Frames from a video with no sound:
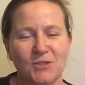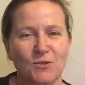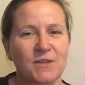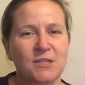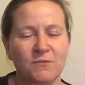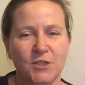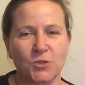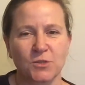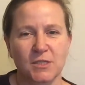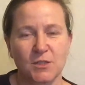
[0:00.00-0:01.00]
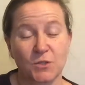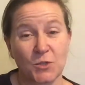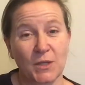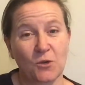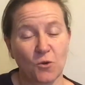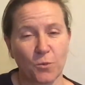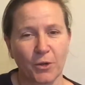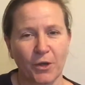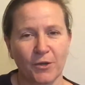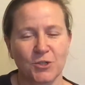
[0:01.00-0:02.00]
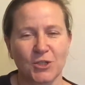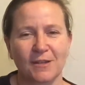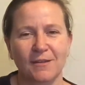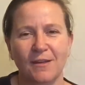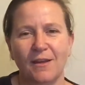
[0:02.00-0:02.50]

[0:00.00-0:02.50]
sort of individuals to doing corporate coaching,